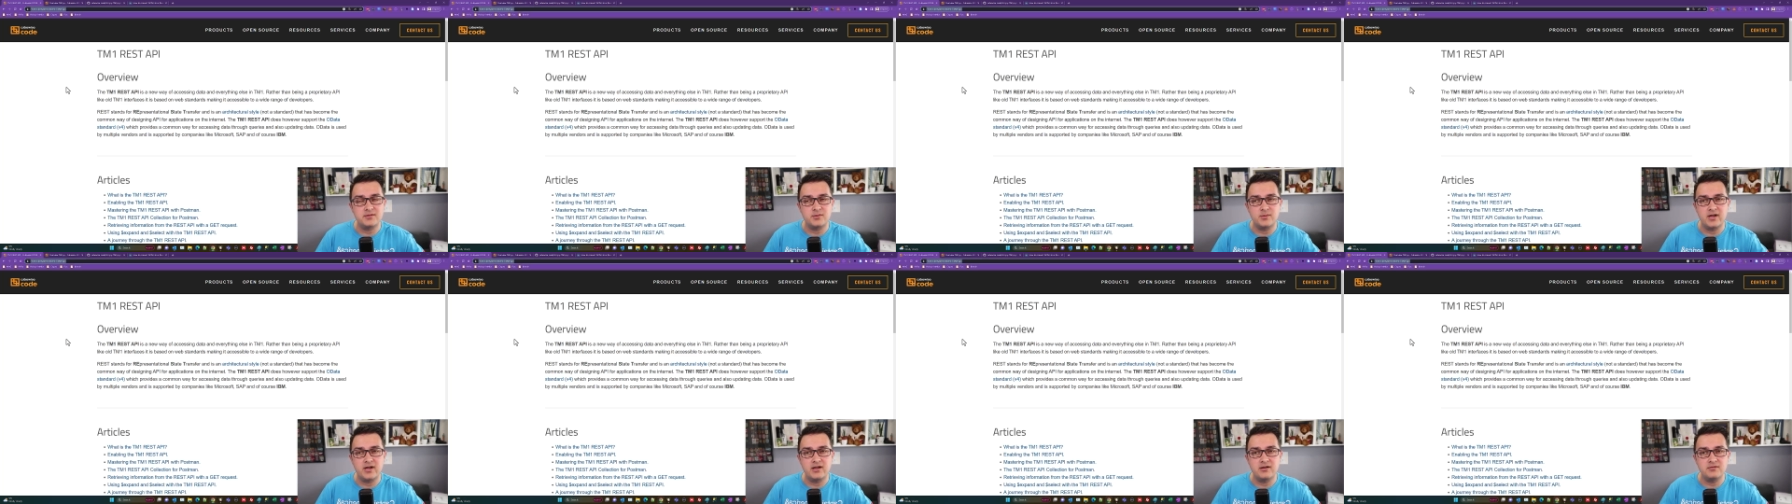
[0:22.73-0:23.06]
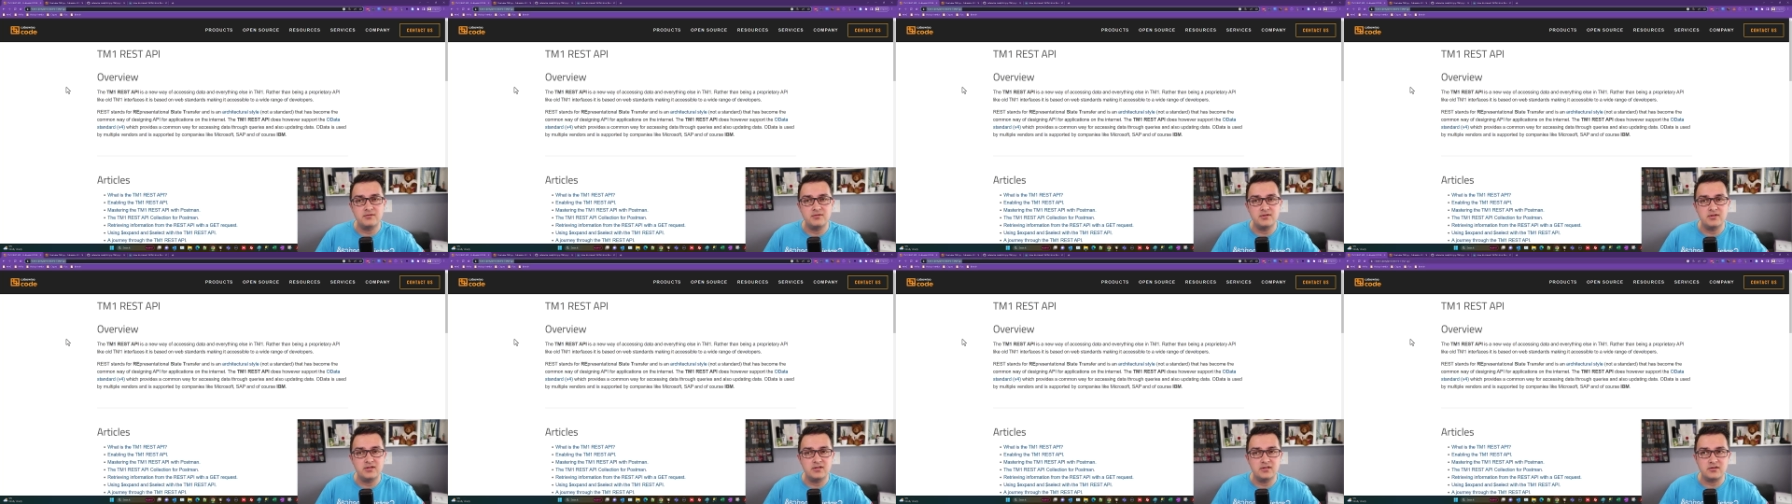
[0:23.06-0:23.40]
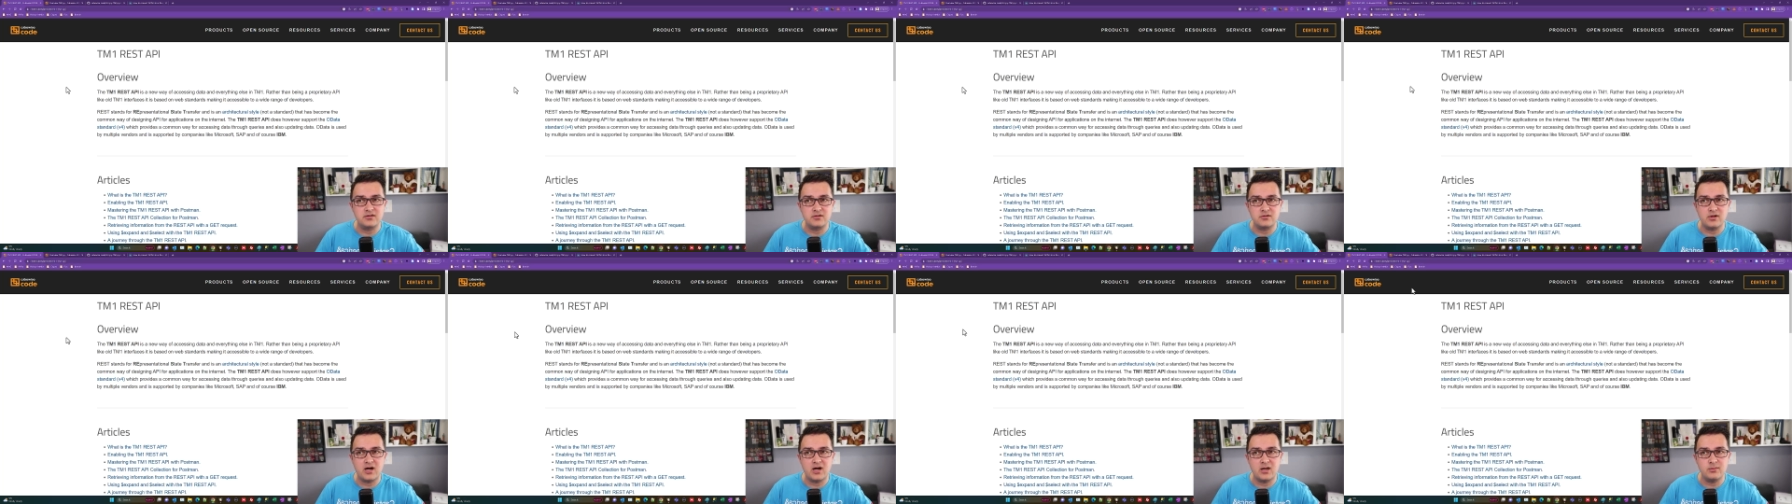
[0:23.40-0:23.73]
around
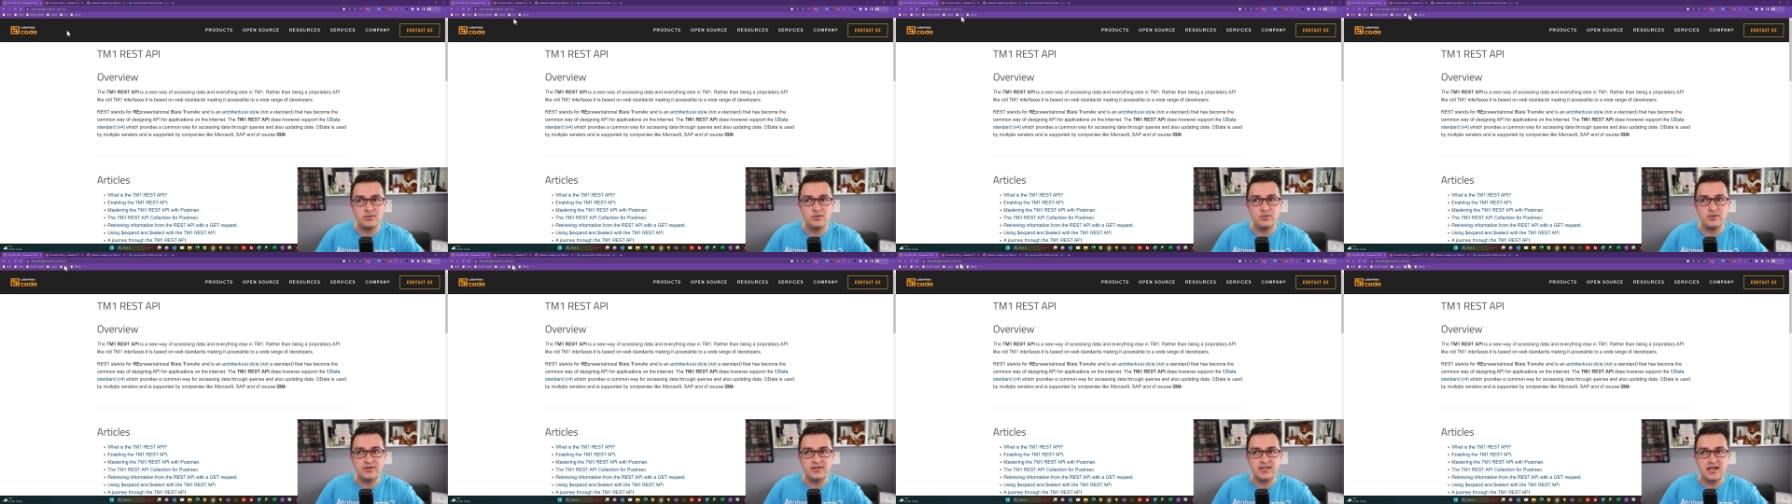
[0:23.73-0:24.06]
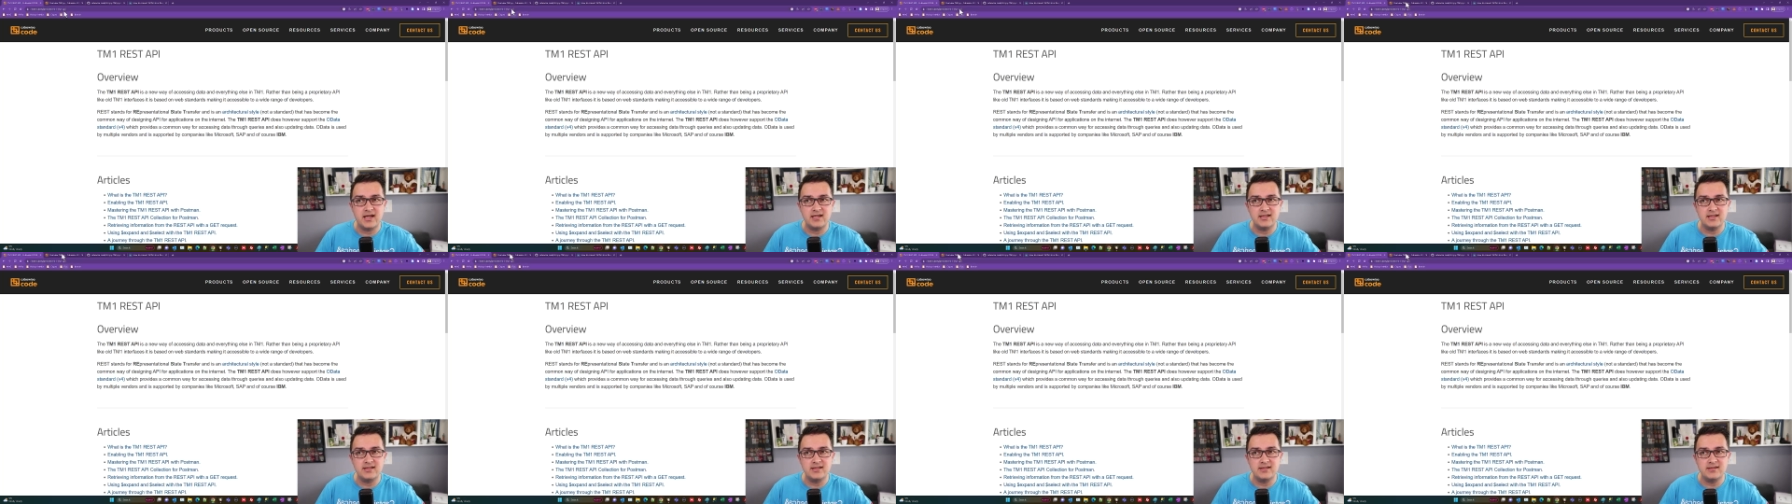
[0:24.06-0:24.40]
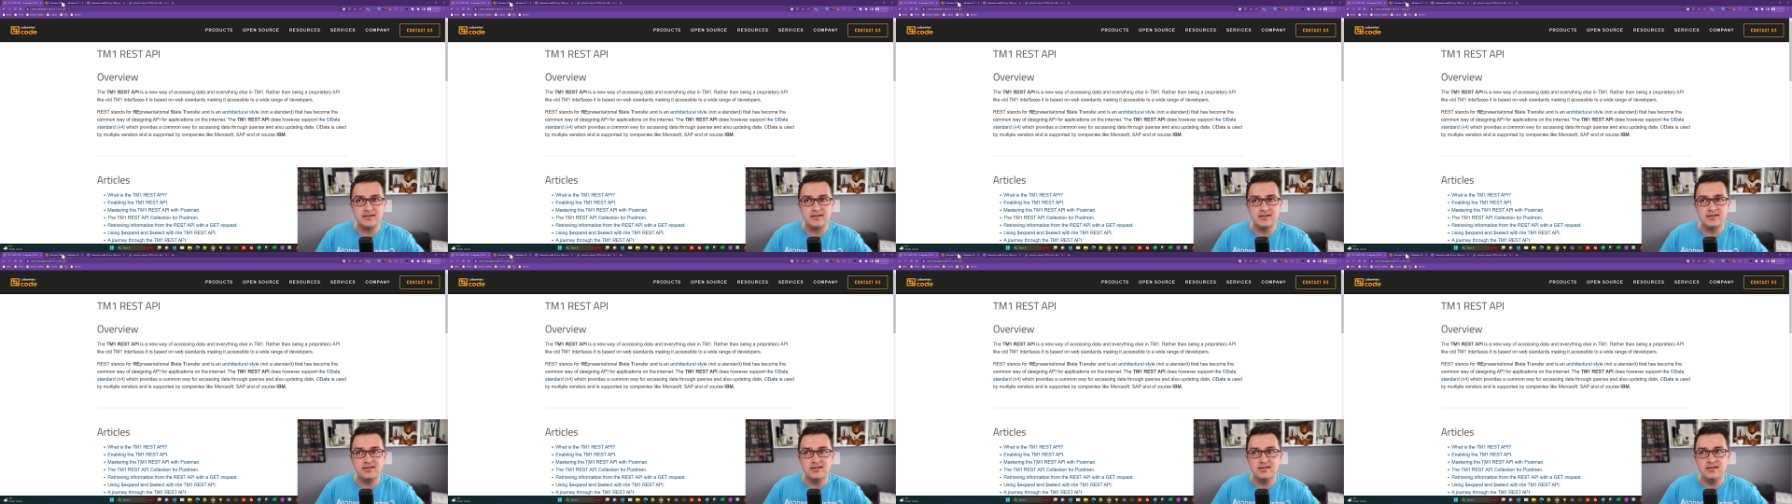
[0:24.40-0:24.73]
describing what that
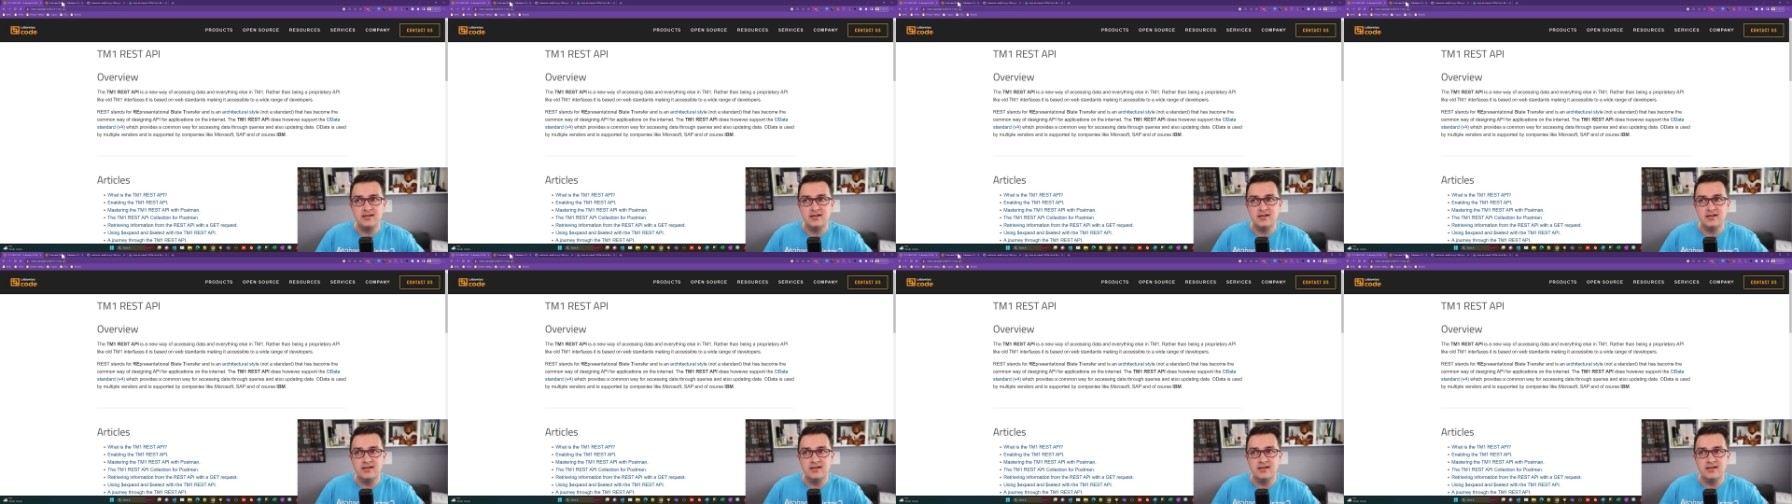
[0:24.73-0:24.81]
is.